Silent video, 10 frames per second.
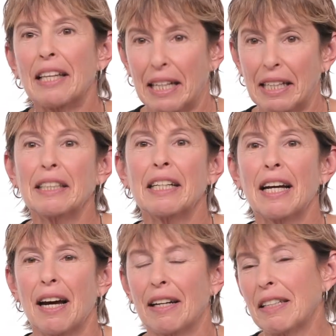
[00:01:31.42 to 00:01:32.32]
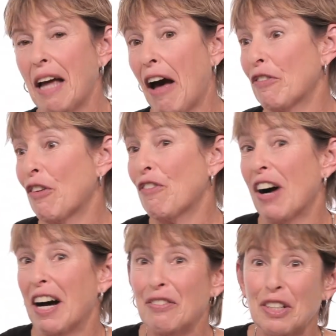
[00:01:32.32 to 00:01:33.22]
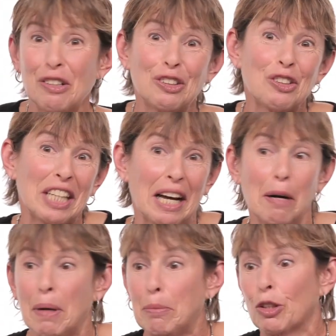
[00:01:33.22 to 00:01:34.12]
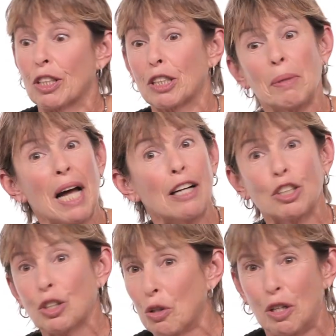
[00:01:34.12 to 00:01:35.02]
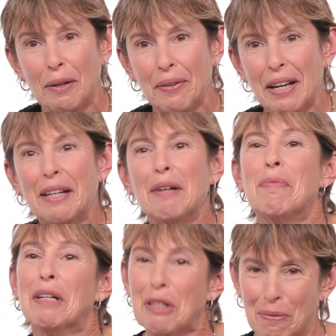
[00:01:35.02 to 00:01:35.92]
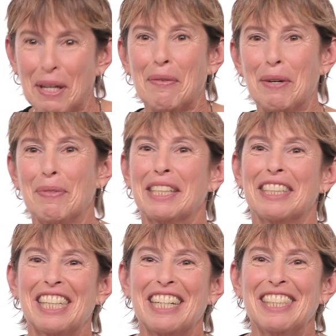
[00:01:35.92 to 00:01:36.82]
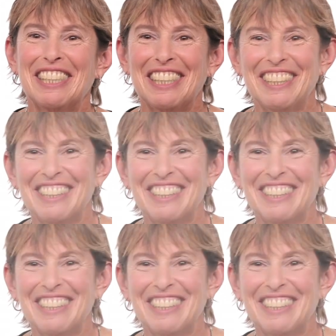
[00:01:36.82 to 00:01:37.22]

that in the end, after five years or 10, maybe your kids will be out of school, but you'll be able to make the change.